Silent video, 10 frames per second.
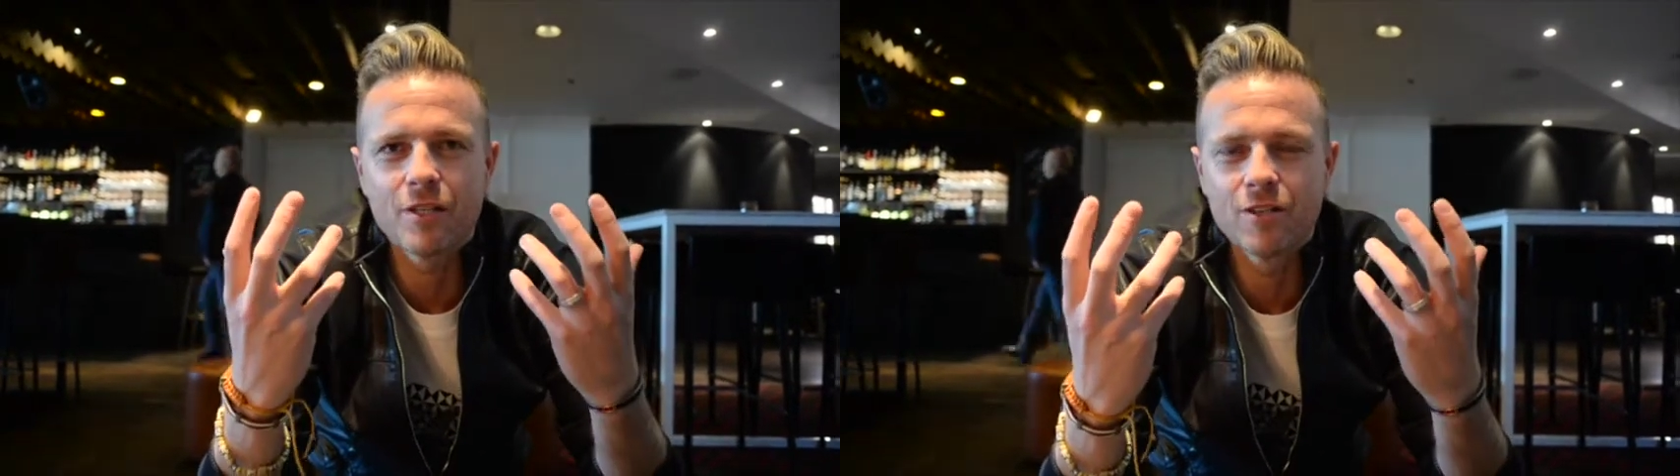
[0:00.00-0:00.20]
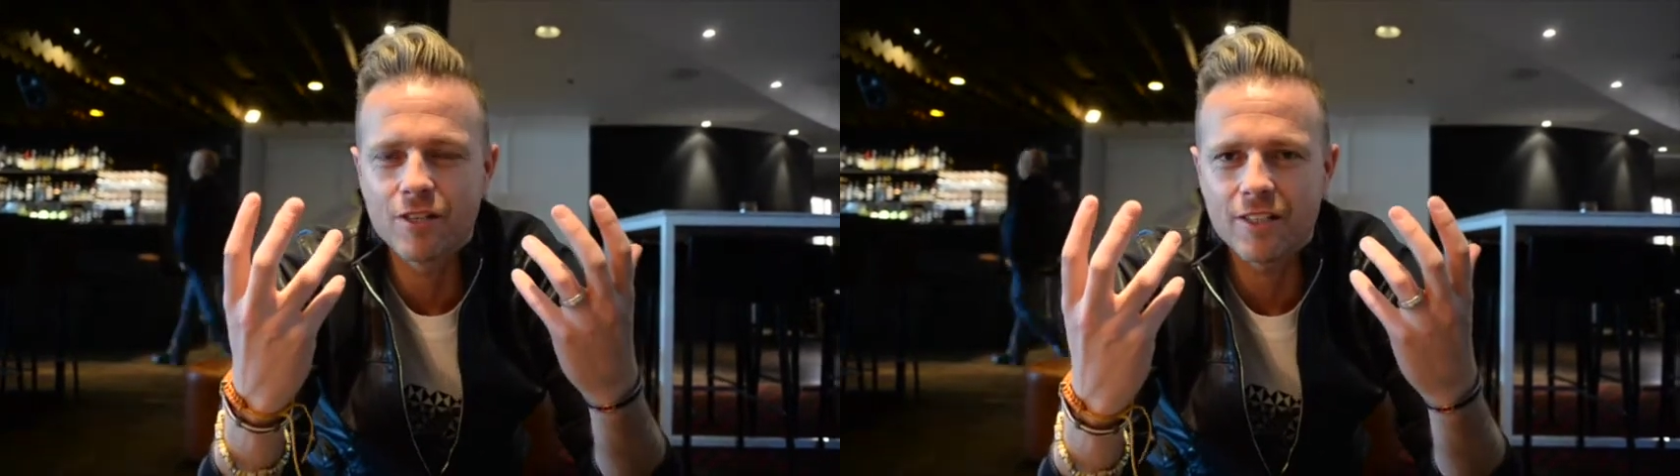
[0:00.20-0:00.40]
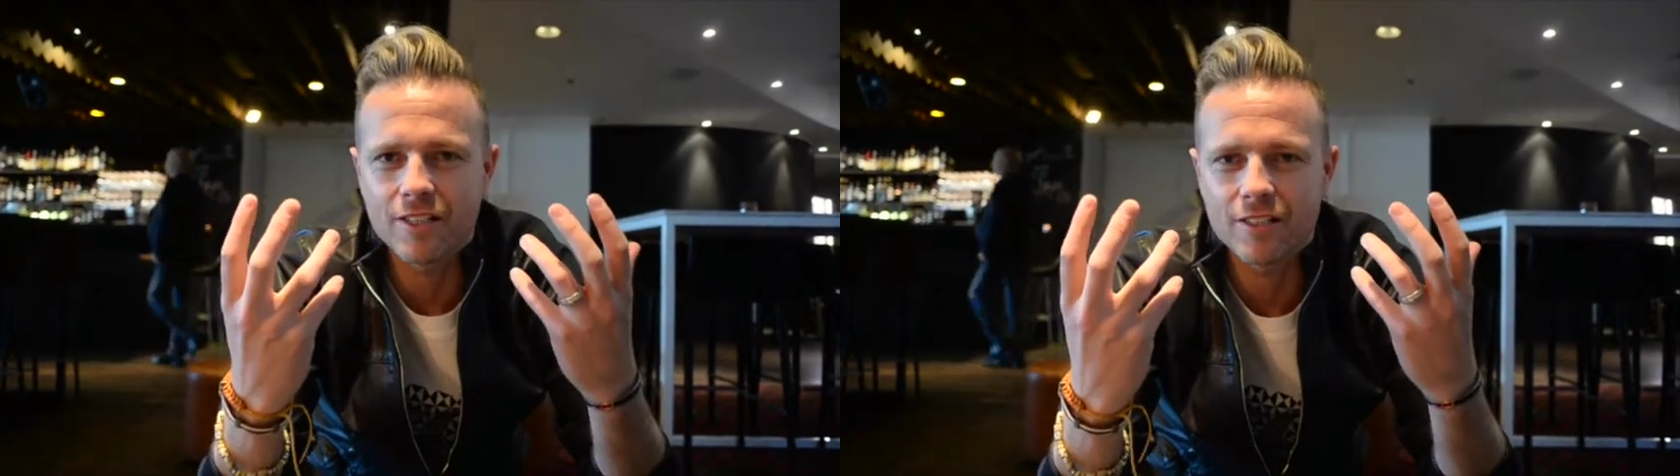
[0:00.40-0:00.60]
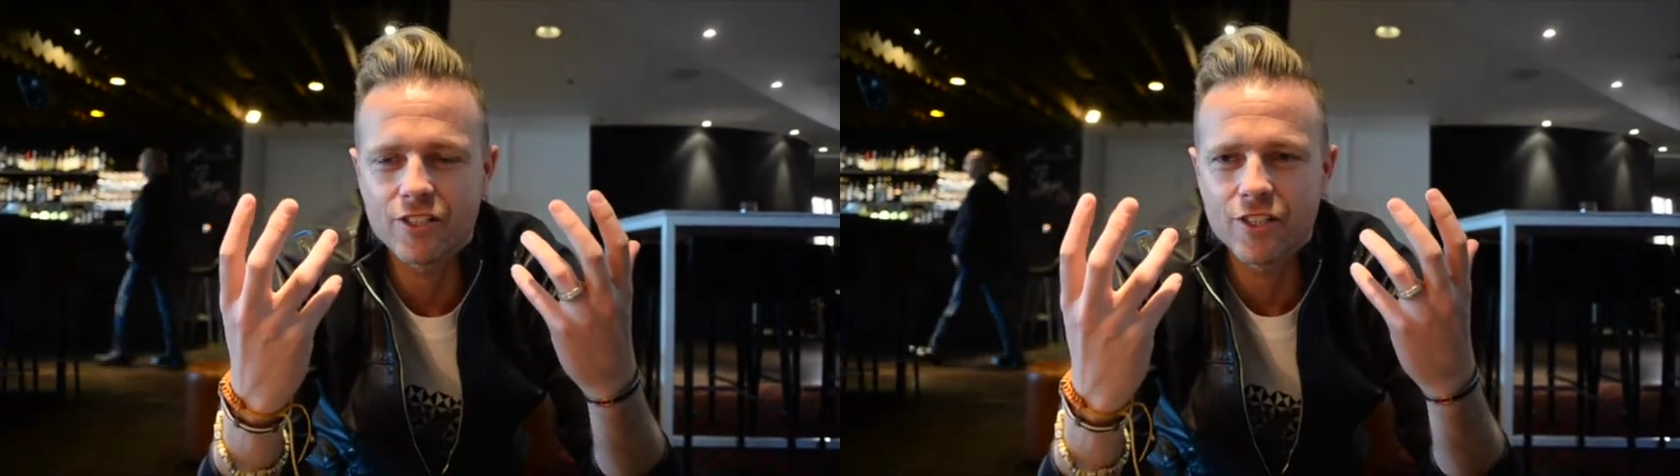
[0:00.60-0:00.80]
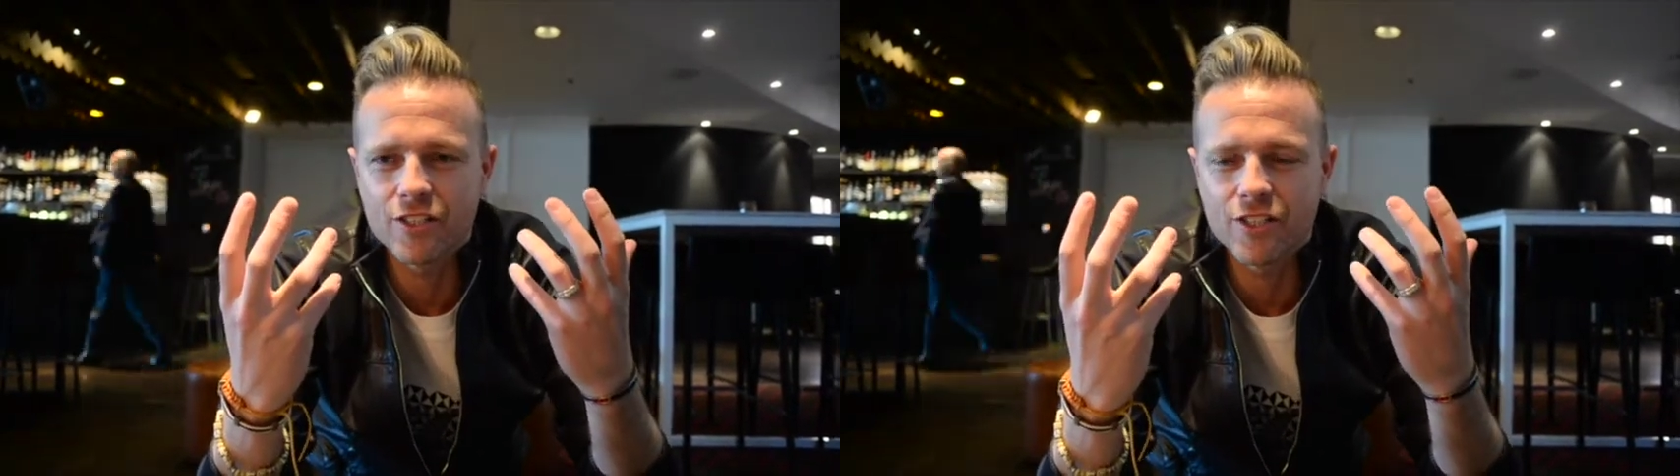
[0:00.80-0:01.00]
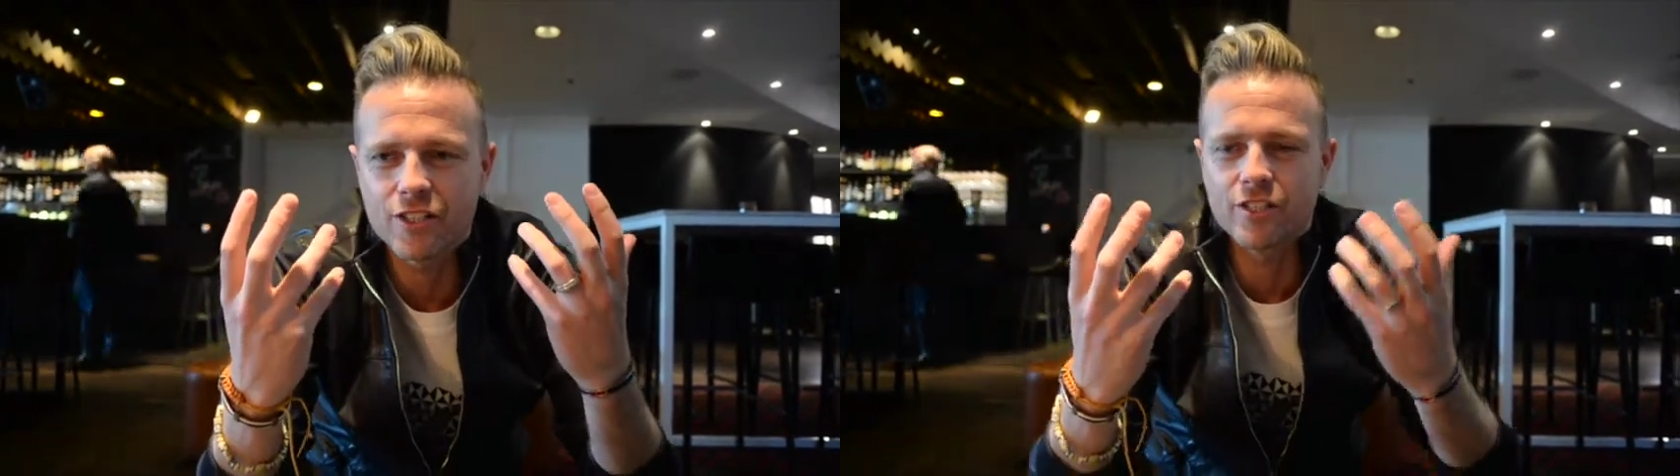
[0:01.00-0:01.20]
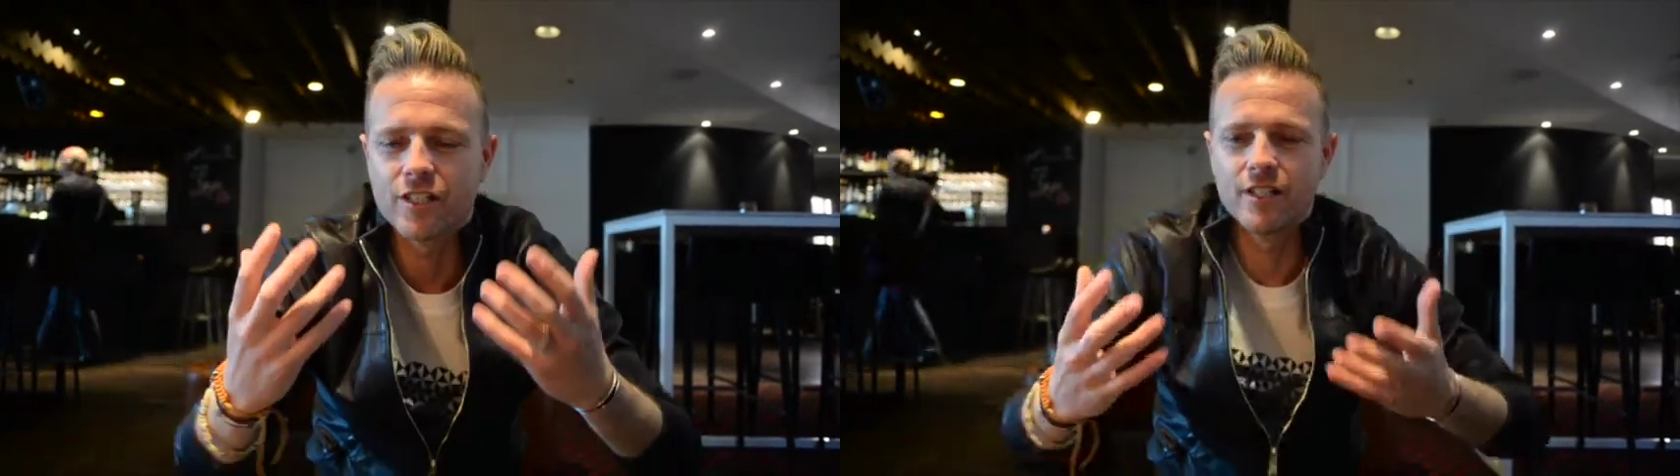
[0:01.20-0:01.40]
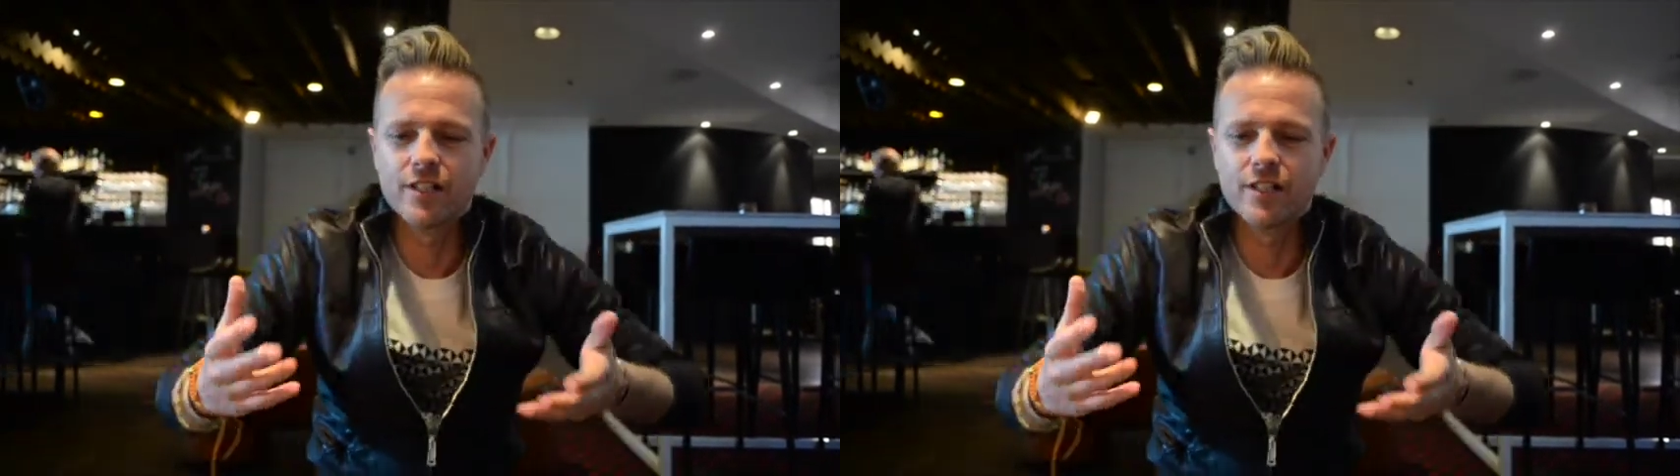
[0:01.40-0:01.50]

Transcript: you look at her, she's